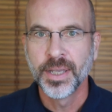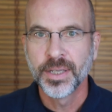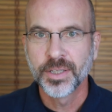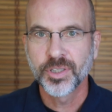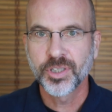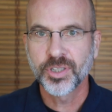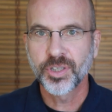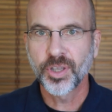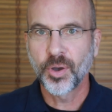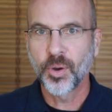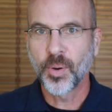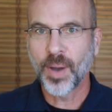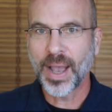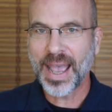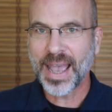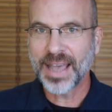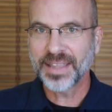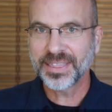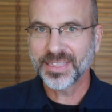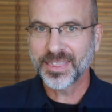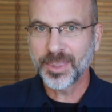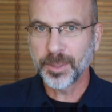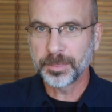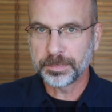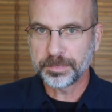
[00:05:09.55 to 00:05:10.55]
So
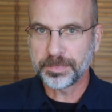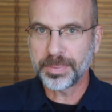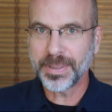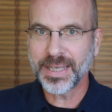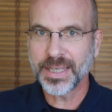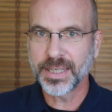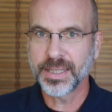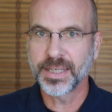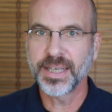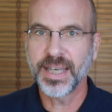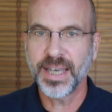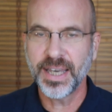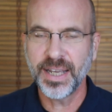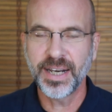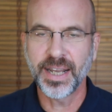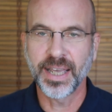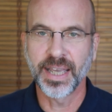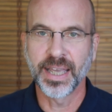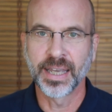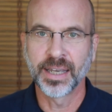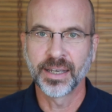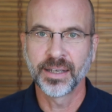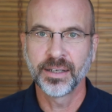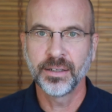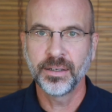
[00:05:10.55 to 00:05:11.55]
at the
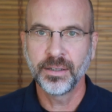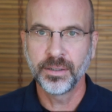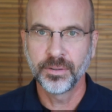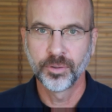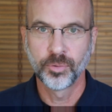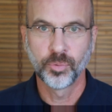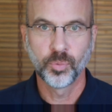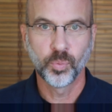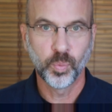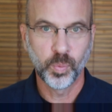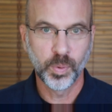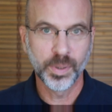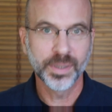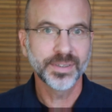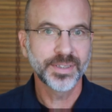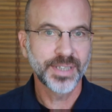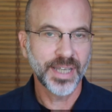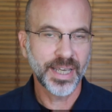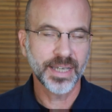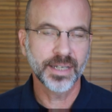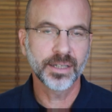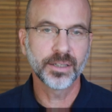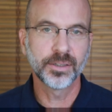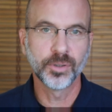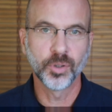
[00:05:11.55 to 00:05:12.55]
beginning, we'll
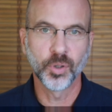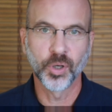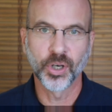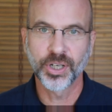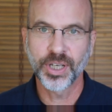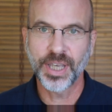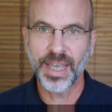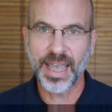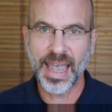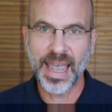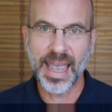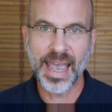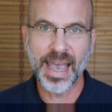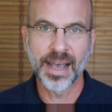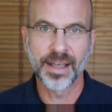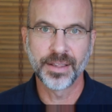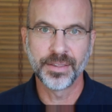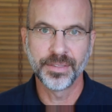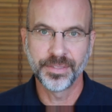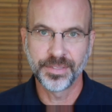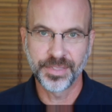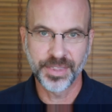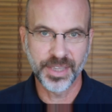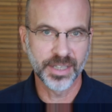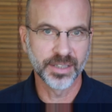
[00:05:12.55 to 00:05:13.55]
take a look
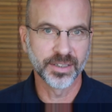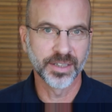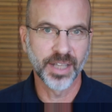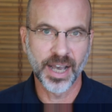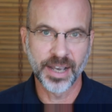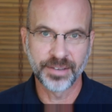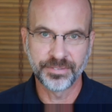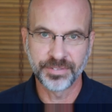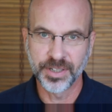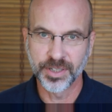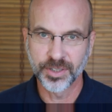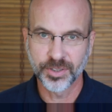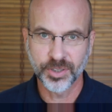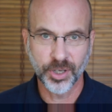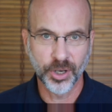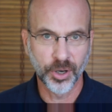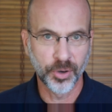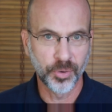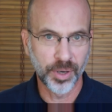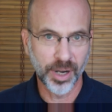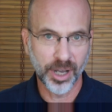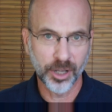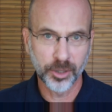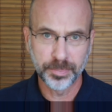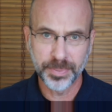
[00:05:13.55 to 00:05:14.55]
at the Aliveness
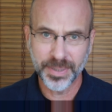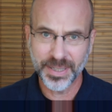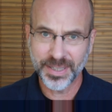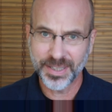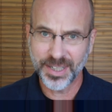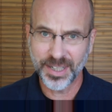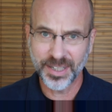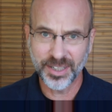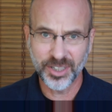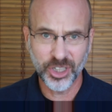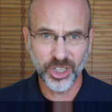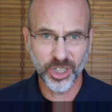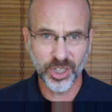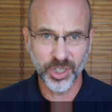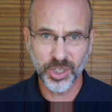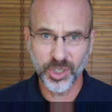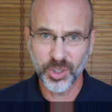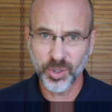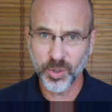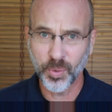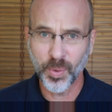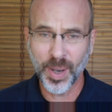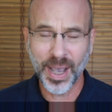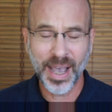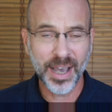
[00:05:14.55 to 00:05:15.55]
Code. I'll be teaching
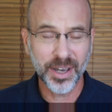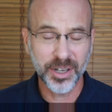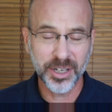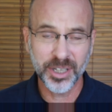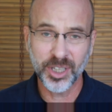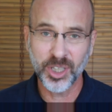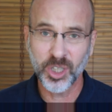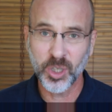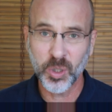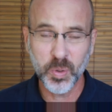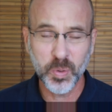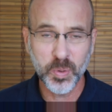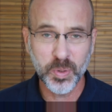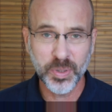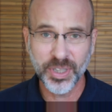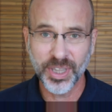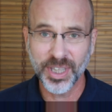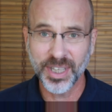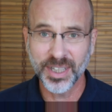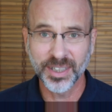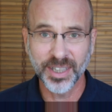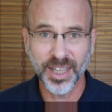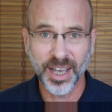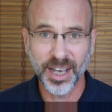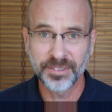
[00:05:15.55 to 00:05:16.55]
you how to use
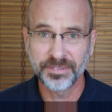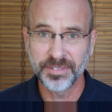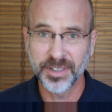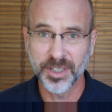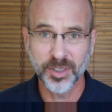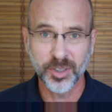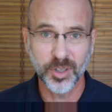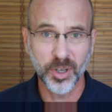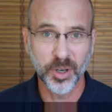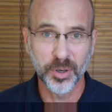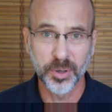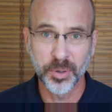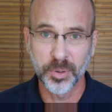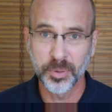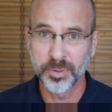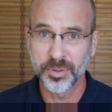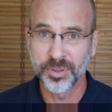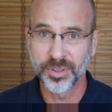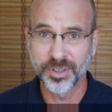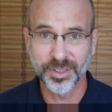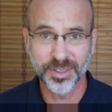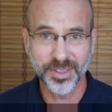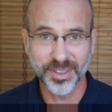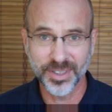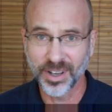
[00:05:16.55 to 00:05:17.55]
the Aliveness Code
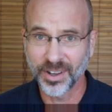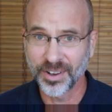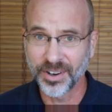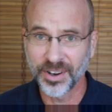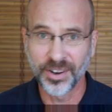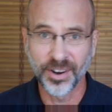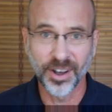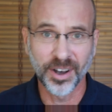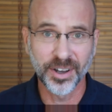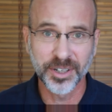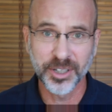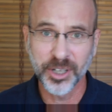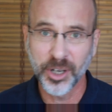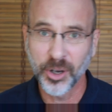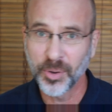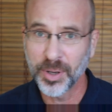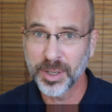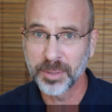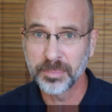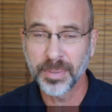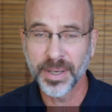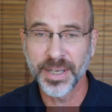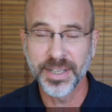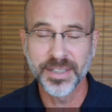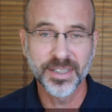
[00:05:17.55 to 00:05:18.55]
just on an
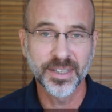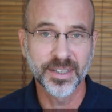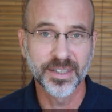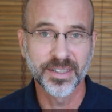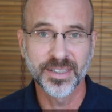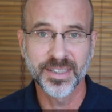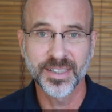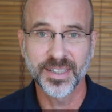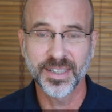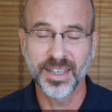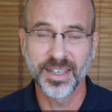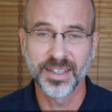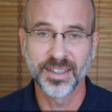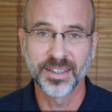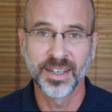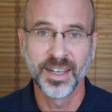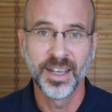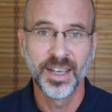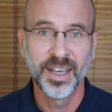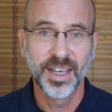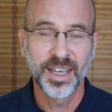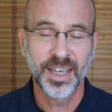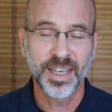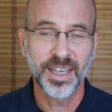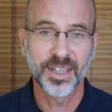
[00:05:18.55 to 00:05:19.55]
ongoing basis in
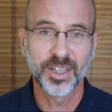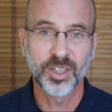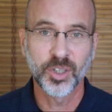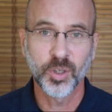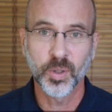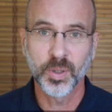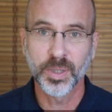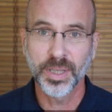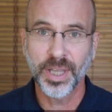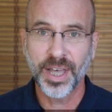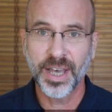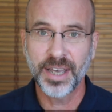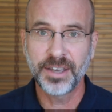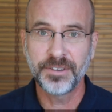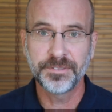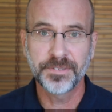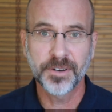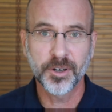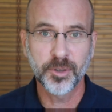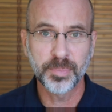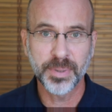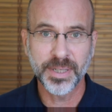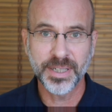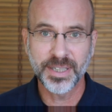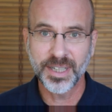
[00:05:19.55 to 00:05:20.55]
your life.
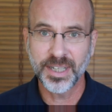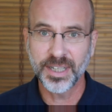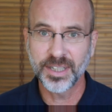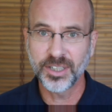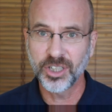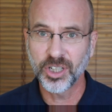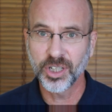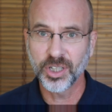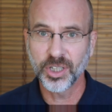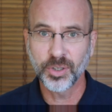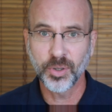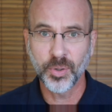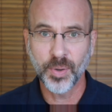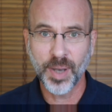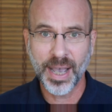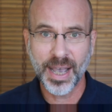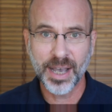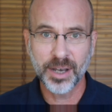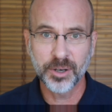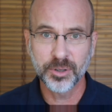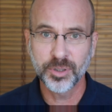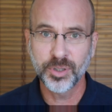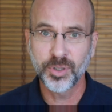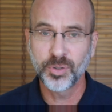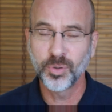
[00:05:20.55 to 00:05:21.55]
I'll be teaching you
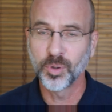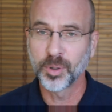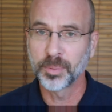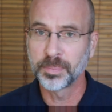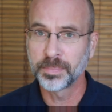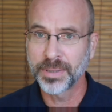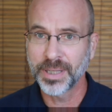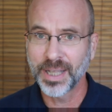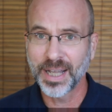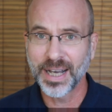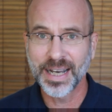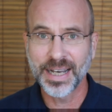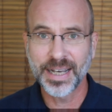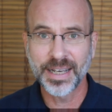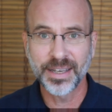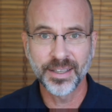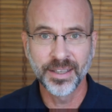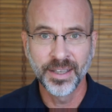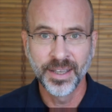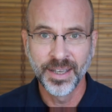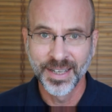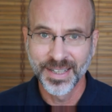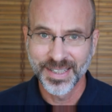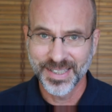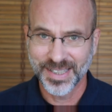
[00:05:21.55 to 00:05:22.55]
how to
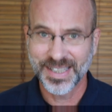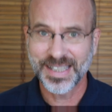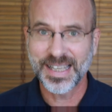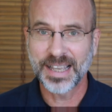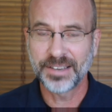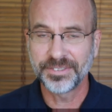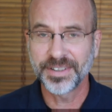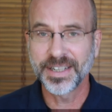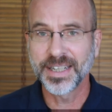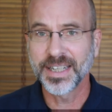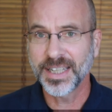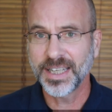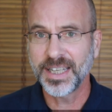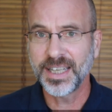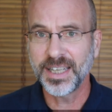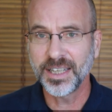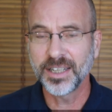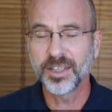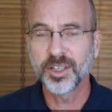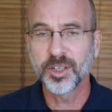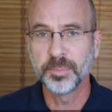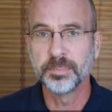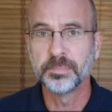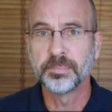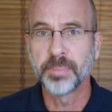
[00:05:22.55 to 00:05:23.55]
apply 7
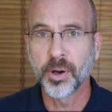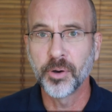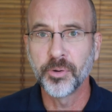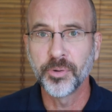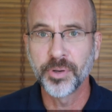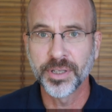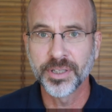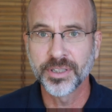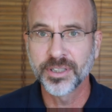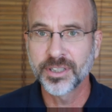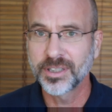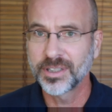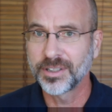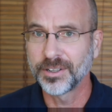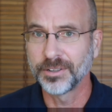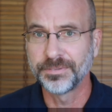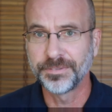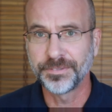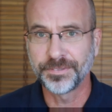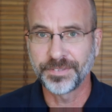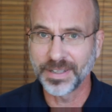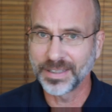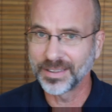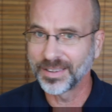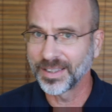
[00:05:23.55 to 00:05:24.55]
key components to
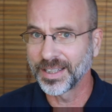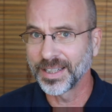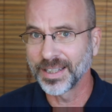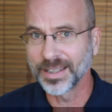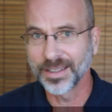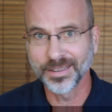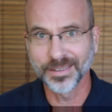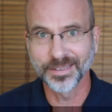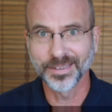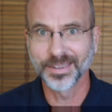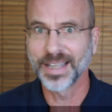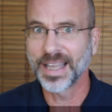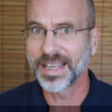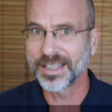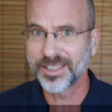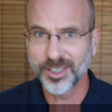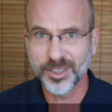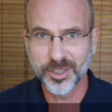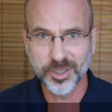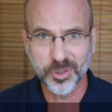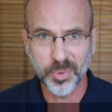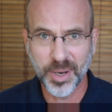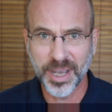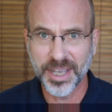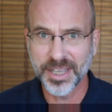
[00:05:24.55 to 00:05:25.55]
feeling
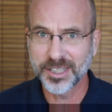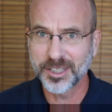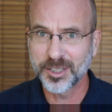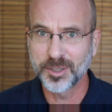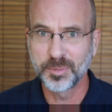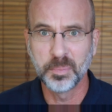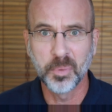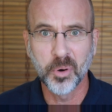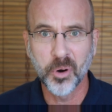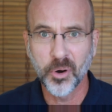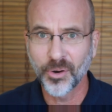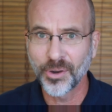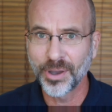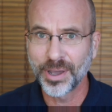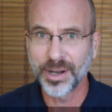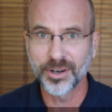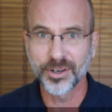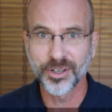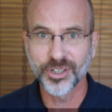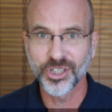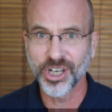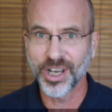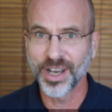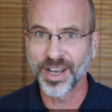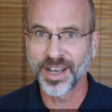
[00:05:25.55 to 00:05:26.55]
less stressed, more
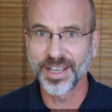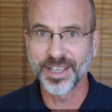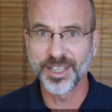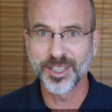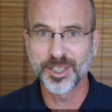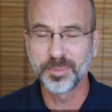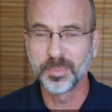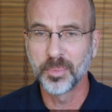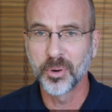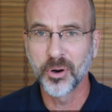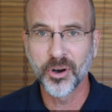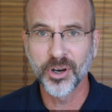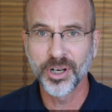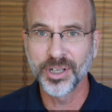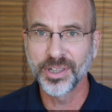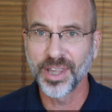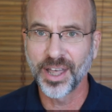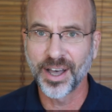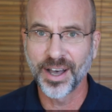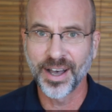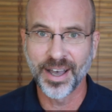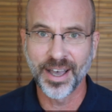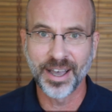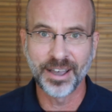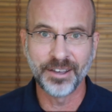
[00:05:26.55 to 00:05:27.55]
energized, more
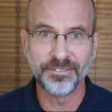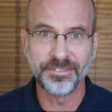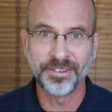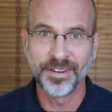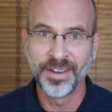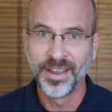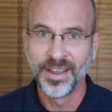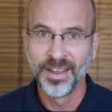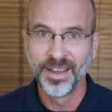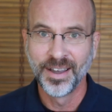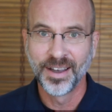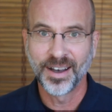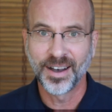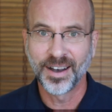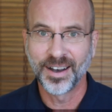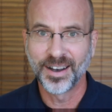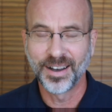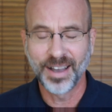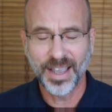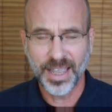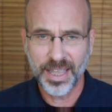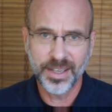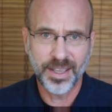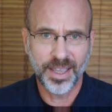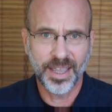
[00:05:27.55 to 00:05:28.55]
alive,
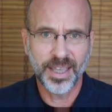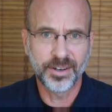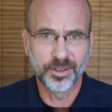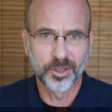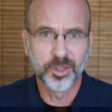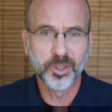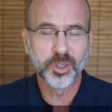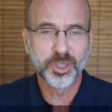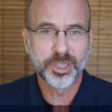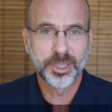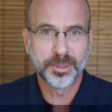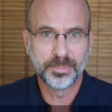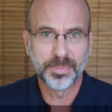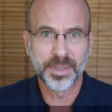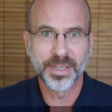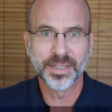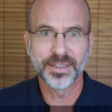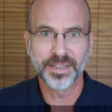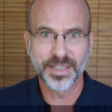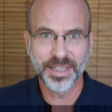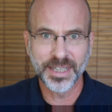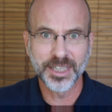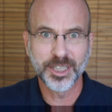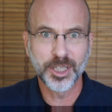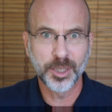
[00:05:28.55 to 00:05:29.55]
and
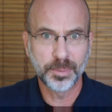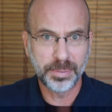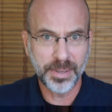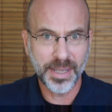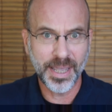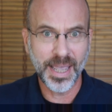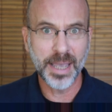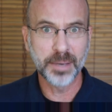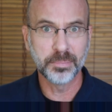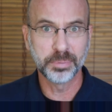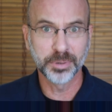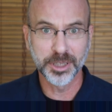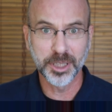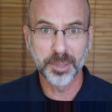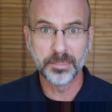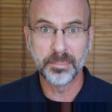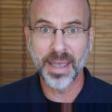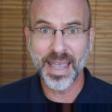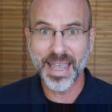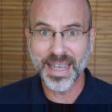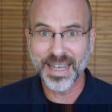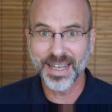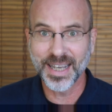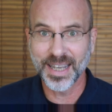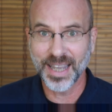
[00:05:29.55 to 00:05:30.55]
ultimately to be able to
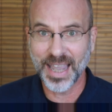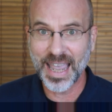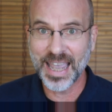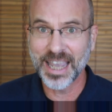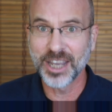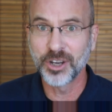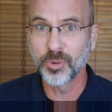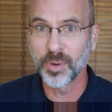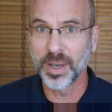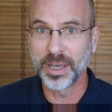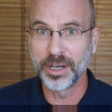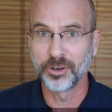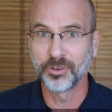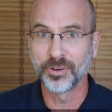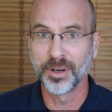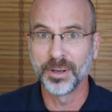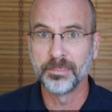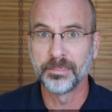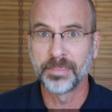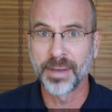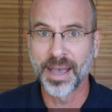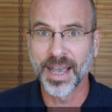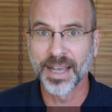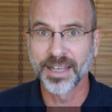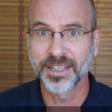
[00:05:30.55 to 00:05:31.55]
make a greater
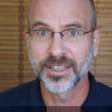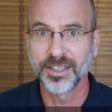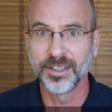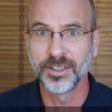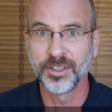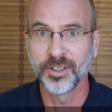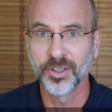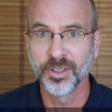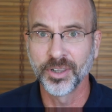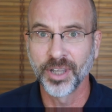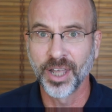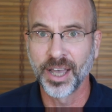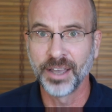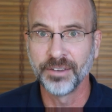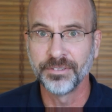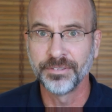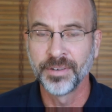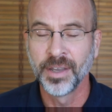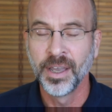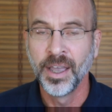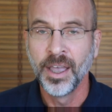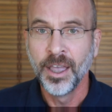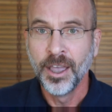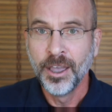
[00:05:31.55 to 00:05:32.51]
impact in your life.